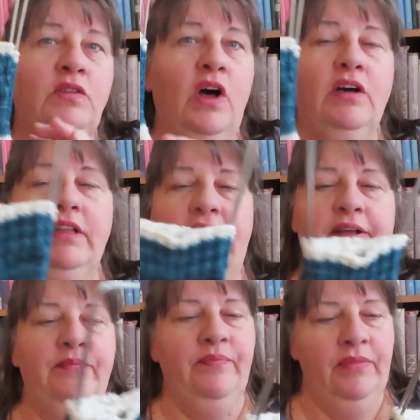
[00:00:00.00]
long leg.
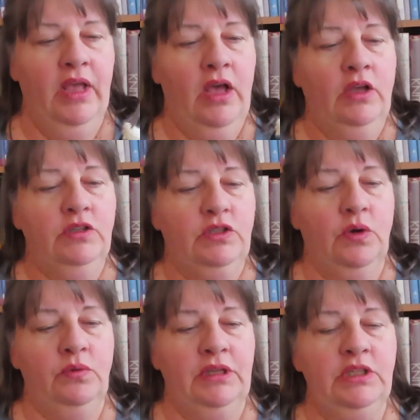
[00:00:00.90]

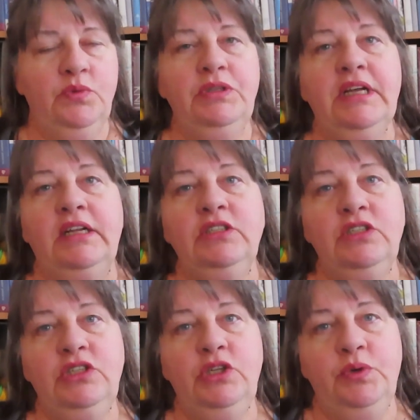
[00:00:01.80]
So these were done
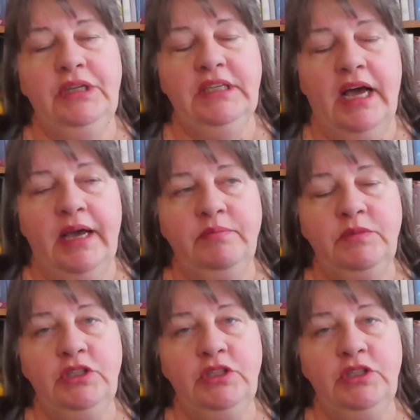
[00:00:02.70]
2 at a time,